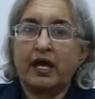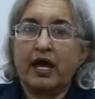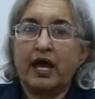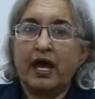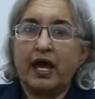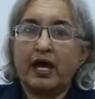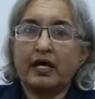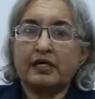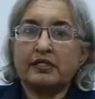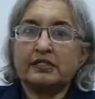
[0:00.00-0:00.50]

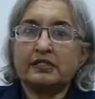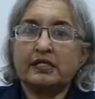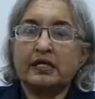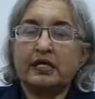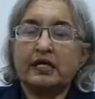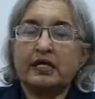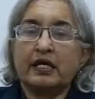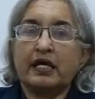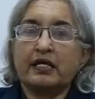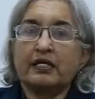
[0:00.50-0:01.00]
And
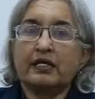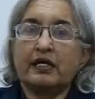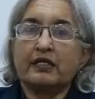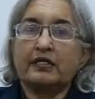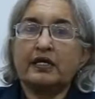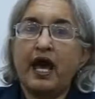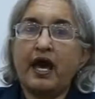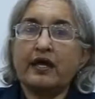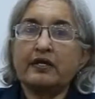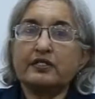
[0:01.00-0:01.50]
in a
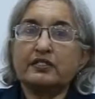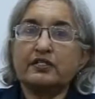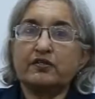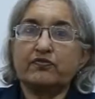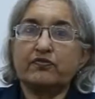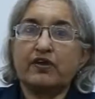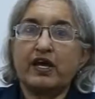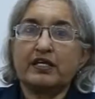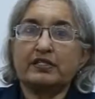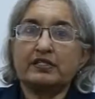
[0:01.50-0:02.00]

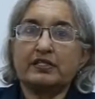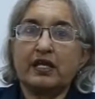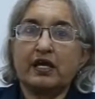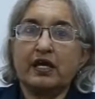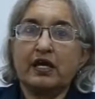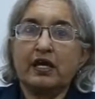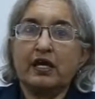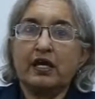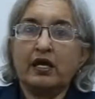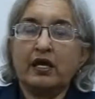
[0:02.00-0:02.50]
narrative
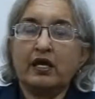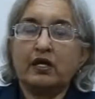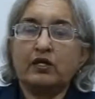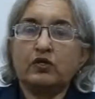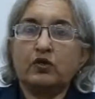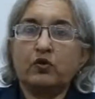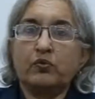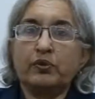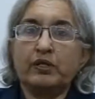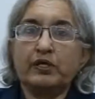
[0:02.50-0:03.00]
essay,
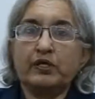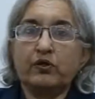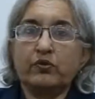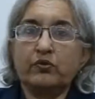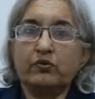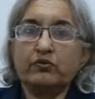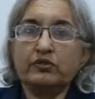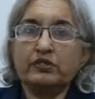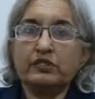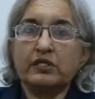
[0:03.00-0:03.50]
you will
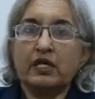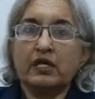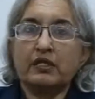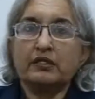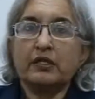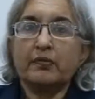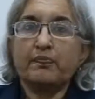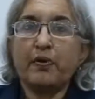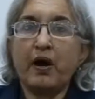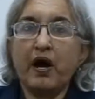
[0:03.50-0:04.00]
use
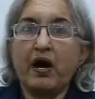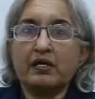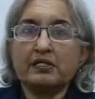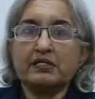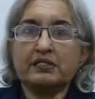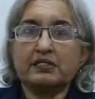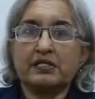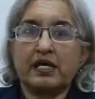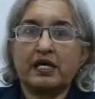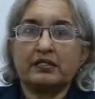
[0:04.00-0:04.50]
the
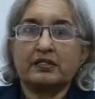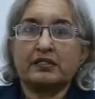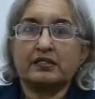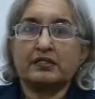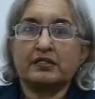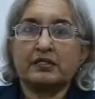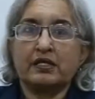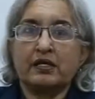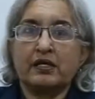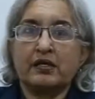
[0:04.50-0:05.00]
past
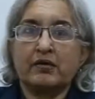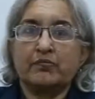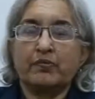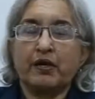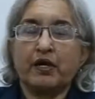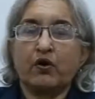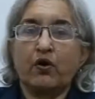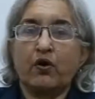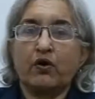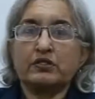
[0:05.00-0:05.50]
tense
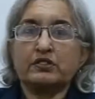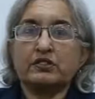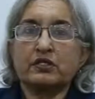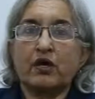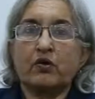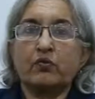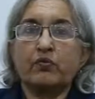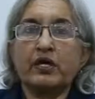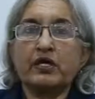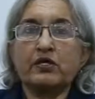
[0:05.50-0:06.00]
because
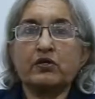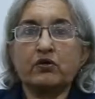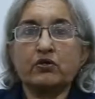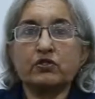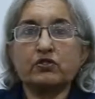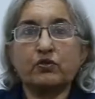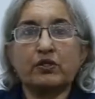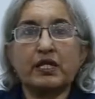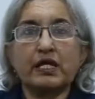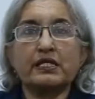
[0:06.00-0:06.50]
we
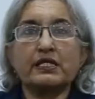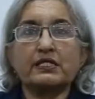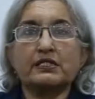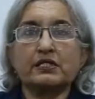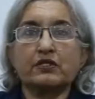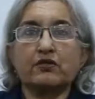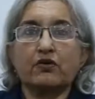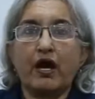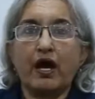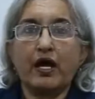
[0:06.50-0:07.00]
usually
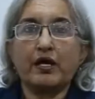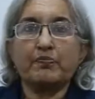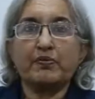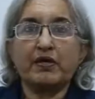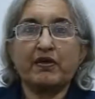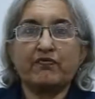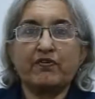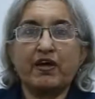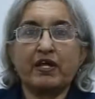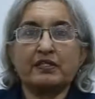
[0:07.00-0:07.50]
describe
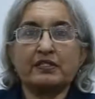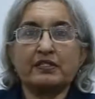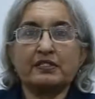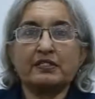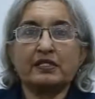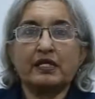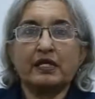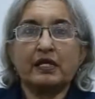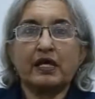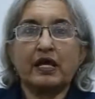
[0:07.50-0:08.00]

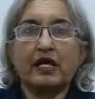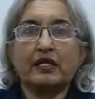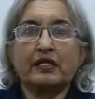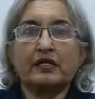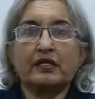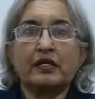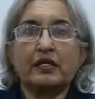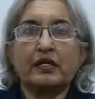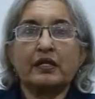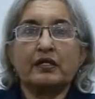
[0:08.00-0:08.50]
events
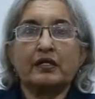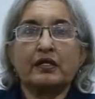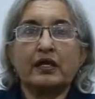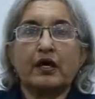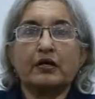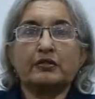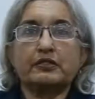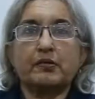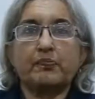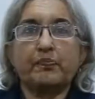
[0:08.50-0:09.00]
in
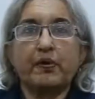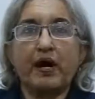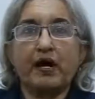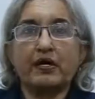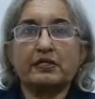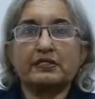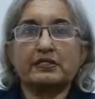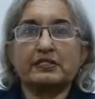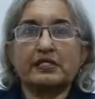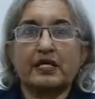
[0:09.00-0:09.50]
the
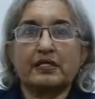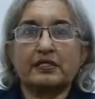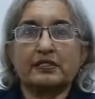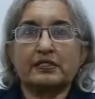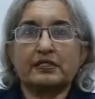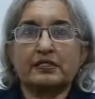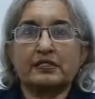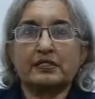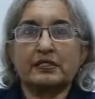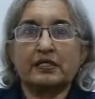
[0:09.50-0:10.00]
past
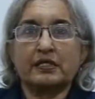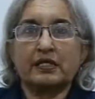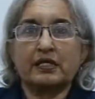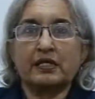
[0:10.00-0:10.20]
tense.